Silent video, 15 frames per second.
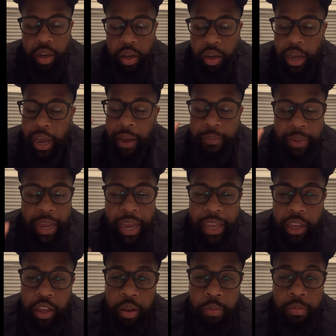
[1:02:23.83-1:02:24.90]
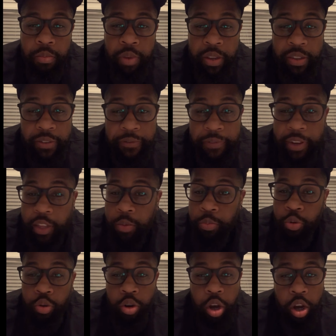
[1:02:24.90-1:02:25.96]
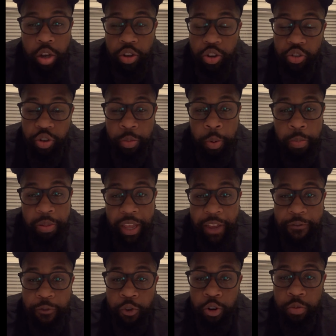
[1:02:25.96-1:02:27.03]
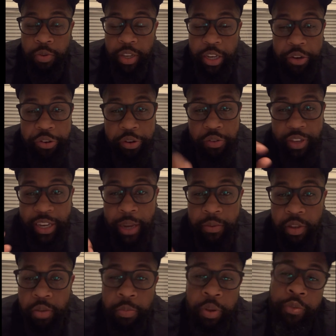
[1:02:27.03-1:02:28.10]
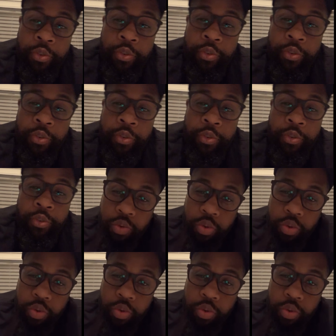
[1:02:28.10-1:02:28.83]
I'm Not Him is available on all streaming platforms. Stereotype to be released soon.